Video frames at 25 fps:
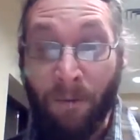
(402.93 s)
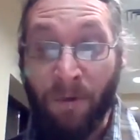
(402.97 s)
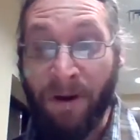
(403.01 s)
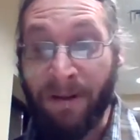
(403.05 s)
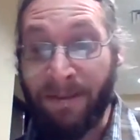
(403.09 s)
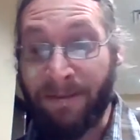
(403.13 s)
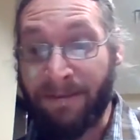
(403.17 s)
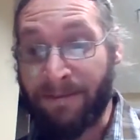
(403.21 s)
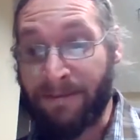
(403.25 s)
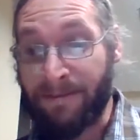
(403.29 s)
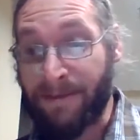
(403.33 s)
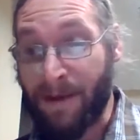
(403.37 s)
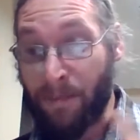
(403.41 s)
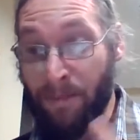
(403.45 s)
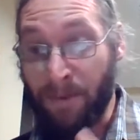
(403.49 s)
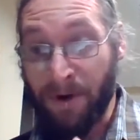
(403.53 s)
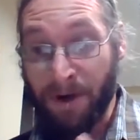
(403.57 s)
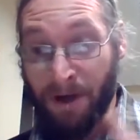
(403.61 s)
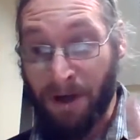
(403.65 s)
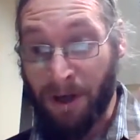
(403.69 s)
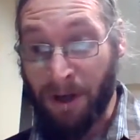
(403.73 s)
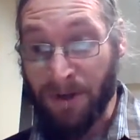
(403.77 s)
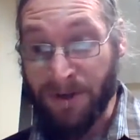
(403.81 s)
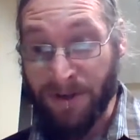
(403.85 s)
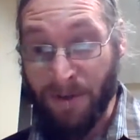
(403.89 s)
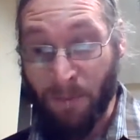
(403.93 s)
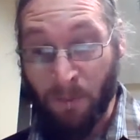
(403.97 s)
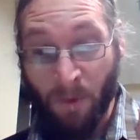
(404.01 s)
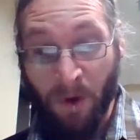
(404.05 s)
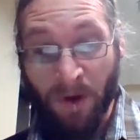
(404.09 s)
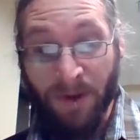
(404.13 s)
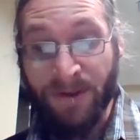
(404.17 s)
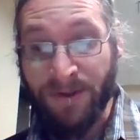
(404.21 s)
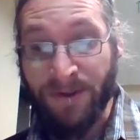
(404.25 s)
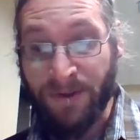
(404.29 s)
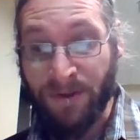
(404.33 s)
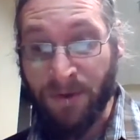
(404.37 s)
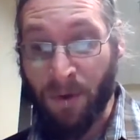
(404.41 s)
going to close on
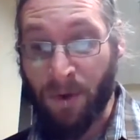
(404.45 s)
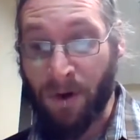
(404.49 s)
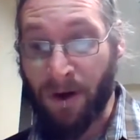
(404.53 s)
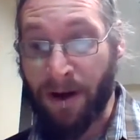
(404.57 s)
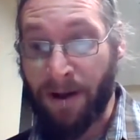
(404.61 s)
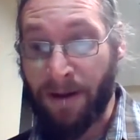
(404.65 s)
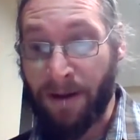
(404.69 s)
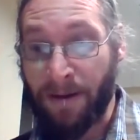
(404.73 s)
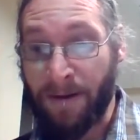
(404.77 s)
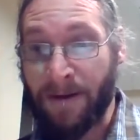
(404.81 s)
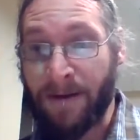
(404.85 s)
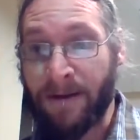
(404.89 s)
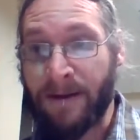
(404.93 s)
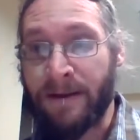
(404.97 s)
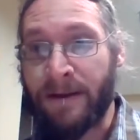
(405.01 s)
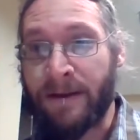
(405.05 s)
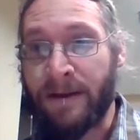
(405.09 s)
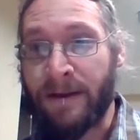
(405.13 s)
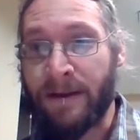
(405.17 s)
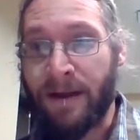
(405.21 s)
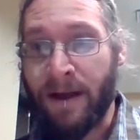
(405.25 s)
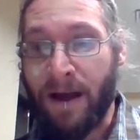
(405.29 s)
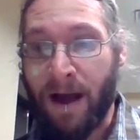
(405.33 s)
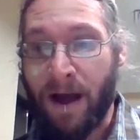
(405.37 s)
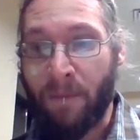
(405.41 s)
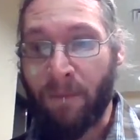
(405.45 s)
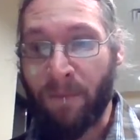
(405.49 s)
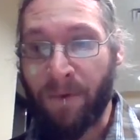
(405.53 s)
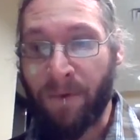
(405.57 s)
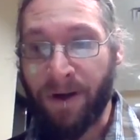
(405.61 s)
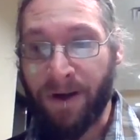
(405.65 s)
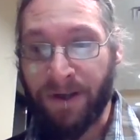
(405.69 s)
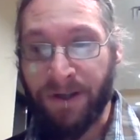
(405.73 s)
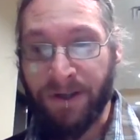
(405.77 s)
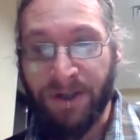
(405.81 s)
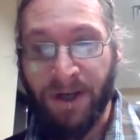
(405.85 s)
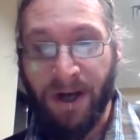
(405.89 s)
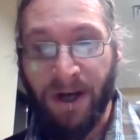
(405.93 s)
one story I'm going
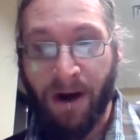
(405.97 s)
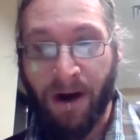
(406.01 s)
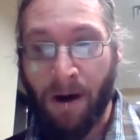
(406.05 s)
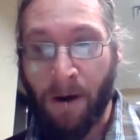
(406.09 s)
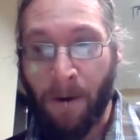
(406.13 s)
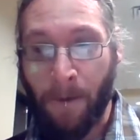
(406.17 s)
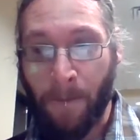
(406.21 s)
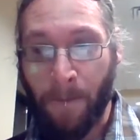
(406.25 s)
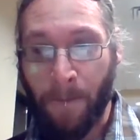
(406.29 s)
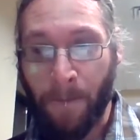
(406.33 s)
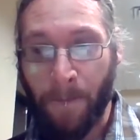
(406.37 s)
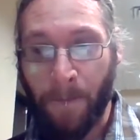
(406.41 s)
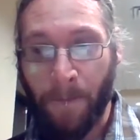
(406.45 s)
to share.